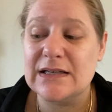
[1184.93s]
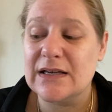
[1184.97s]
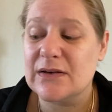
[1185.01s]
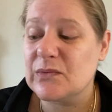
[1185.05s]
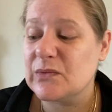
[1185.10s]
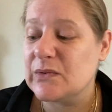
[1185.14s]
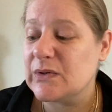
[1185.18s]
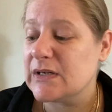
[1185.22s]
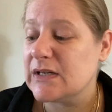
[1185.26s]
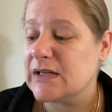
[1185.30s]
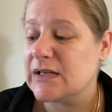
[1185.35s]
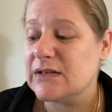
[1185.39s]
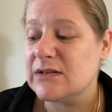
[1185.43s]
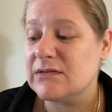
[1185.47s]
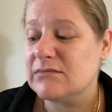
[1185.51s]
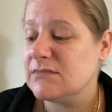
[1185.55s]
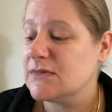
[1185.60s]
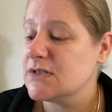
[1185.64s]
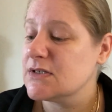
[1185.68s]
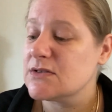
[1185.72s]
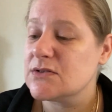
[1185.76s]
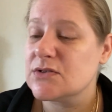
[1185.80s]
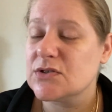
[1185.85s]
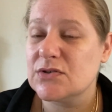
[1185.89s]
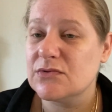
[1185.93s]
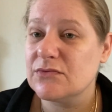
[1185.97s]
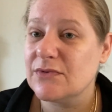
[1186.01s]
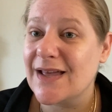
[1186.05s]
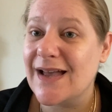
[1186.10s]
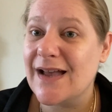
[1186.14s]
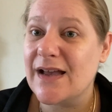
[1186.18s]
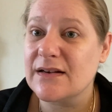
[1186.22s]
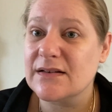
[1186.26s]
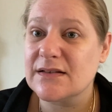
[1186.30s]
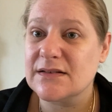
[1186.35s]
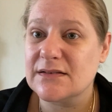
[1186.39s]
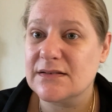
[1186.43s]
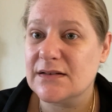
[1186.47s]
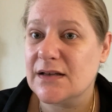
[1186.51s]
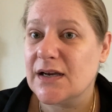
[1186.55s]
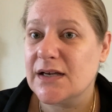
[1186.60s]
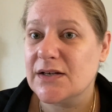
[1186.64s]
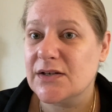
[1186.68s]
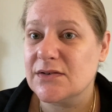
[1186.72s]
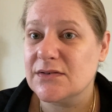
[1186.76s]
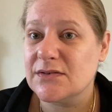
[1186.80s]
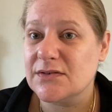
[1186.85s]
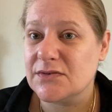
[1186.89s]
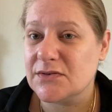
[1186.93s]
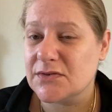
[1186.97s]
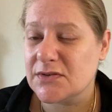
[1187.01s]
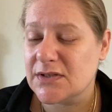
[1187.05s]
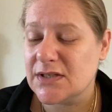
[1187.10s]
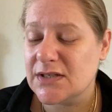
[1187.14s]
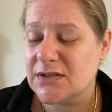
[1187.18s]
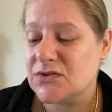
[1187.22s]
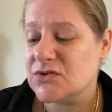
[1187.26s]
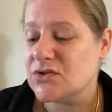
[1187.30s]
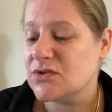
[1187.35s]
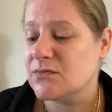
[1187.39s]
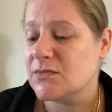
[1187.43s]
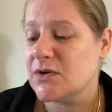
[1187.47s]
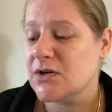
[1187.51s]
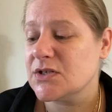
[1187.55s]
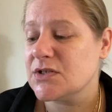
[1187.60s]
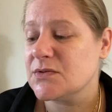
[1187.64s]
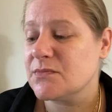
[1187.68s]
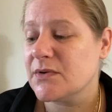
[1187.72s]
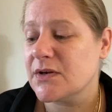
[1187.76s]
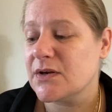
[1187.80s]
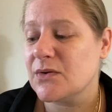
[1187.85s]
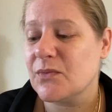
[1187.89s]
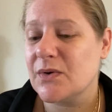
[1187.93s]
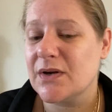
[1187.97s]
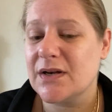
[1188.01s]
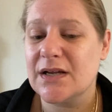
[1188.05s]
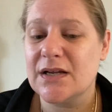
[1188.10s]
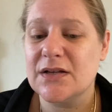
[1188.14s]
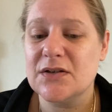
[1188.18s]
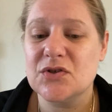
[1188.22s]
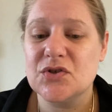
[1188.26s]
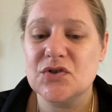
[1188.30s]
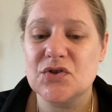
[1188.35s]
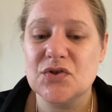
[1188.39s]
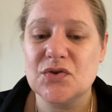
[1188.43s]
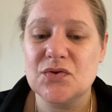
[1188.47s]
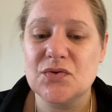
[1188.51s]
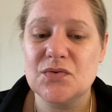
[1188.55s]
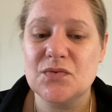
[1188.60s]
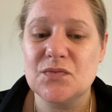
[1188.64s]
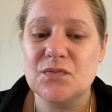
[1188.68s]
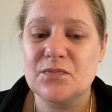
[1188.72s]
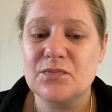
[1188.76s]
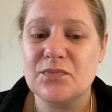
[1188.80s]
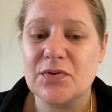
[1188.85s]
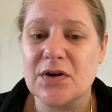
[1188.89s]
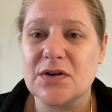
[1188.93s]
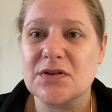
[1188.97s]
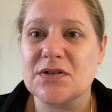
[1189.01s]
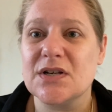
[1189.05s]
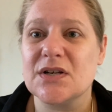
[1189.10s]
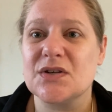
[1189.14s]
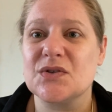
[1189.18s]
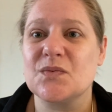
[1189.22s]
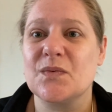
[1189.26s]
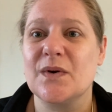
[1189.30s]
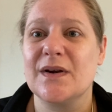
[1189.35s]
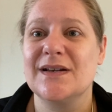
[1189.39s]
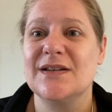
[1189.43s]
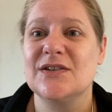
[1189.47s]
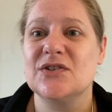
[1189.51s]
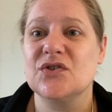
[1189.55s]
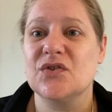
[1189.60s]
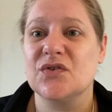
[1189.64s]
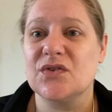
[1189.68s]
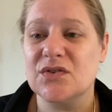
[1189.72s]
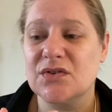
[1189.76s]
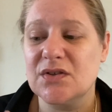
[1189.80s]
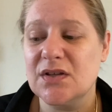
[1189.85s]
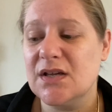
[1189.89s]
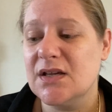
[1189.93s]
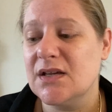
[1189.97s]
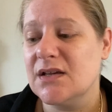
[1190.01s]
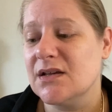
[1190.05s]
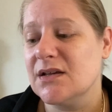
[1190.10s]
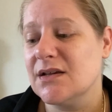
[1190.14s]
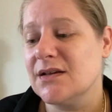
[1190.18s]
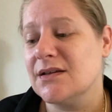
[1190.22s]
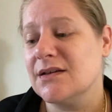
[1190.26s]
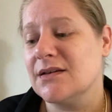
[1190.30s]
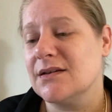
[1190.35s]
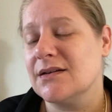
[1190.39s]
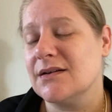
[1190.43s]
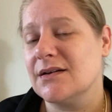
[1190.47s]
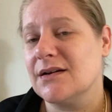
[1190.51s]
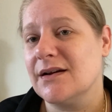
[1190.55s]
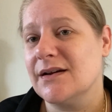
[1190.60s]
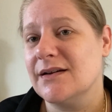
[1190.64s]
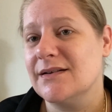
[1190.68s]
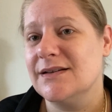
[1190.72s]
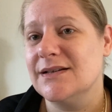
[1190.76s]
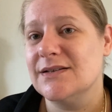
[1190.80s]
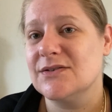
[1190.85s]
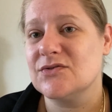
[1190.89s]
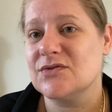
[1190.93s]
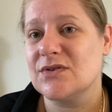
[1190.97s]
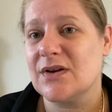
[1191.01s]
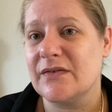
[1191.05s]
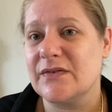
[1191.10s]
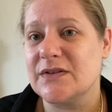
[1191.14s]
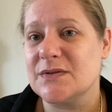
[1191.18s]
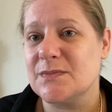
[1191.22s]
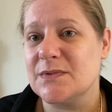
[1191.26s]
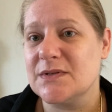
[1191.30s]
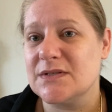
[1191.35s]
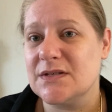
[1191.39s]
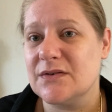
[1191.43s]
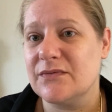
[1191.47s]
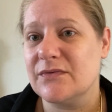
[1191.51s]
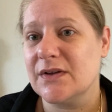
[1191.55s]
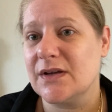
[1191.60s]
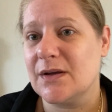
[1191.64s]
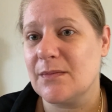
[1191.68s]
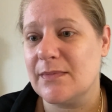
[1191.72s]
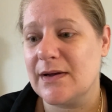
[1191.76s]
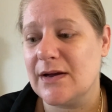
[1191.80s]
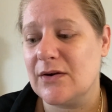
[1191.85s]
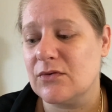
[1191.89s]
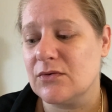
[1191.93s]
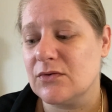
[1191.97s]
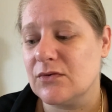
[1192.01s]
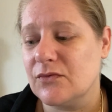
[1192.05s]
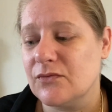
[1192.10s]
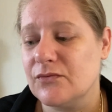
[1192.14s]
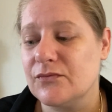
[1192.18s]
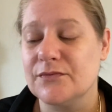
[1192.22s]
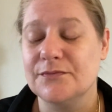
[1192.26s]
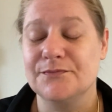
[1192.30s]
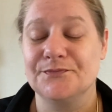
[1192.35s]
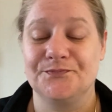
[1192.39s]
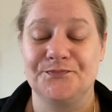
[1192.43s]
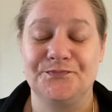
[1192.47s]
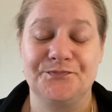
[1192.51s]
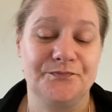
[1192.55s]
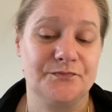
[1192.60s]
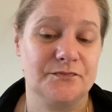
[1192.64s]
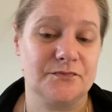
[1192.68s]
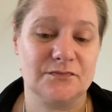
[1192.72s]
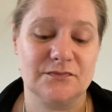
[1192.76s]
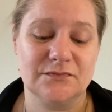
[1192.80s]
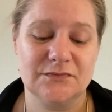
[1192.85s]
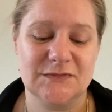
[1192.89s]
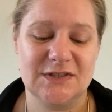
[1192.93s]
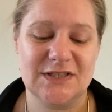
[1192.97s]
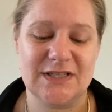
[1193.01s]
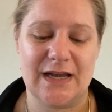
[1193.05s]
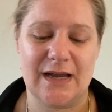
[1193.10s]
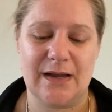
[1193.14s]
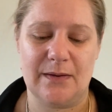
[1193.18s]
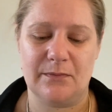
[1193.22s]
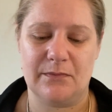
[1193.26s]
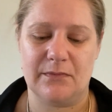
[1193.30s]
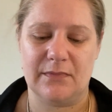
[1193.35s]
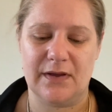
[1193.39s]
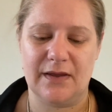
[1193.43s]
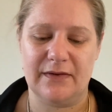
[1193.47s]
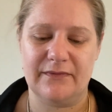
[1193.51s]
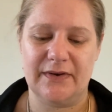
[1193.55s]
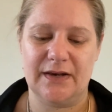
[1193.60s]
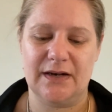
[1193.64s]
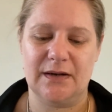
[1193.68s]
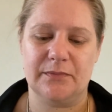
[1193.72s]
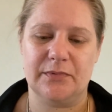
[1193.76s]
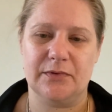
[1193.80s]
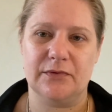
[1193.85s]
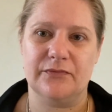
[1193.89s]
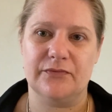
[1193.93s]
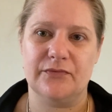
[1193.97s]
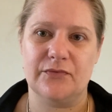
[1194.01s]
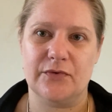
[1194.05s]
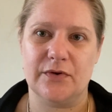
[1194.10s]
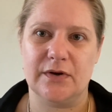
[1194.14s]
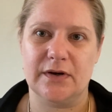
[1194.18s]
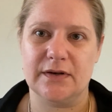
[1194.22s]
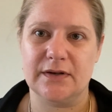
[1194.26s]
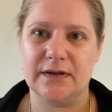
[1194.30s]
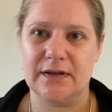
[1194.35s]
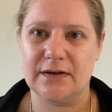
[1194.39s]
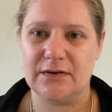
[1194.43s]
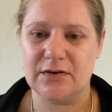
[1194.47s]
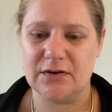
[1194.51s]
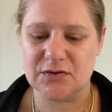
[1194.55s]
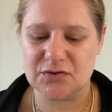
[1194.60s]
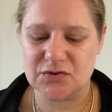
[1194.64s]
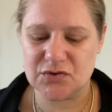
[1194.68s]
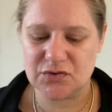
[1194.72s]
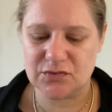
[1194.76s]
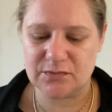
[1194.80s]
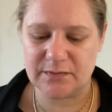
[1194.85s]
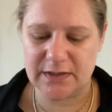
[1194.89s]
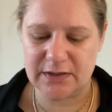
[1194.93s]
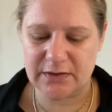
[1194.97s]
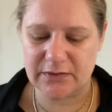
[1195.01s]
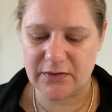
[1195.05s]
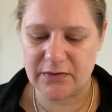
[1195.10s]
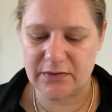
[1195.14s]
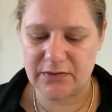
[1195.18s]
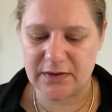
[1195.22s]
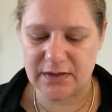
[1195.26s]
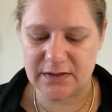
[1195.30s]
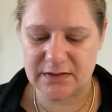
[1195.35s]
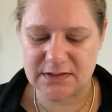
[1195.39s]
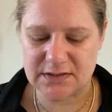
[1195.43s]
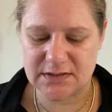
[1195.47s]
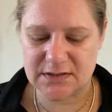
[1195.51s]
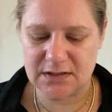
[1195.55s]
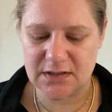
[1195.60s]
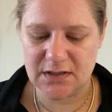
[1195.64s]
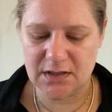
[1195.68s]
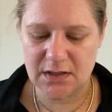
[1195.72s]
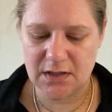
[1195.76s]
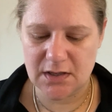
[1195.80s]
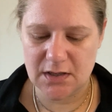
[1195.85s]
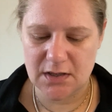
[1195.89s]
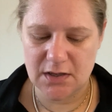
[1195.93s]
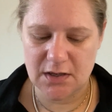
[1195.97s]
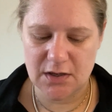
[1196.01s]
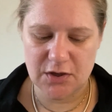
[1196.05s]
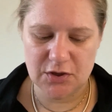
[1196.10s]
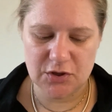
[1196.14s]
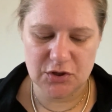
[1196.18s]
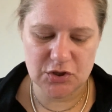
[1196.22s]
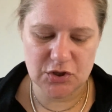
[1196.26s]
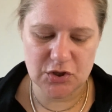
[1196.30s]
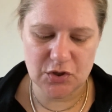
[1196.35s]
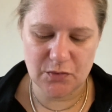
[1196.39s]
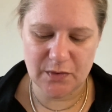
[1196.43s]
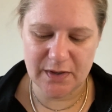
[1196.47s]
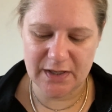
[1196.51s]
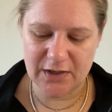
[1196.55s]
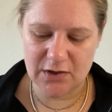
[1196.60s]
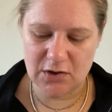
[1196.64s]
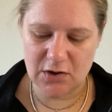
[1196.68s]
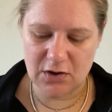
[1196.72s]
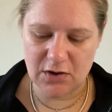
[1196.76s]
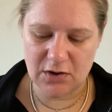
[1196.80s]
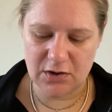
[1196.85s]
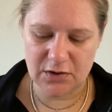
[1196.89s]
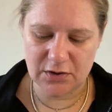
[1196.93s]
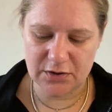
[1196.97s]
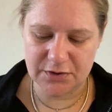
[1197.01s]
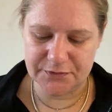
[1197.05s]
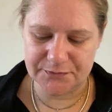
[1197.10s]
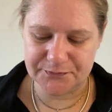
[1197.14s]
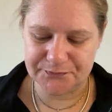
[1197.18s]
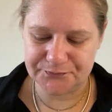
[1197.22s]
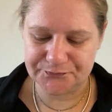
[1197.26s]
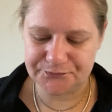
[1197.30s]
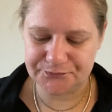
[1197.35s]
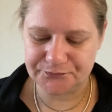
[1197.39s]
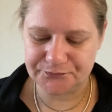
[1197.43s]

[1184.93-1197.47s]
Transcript: And when I just do that, I don't need to think too much. But when I do projects where I need to think, I need to have a specific amount of time available for it and not too many other things going on.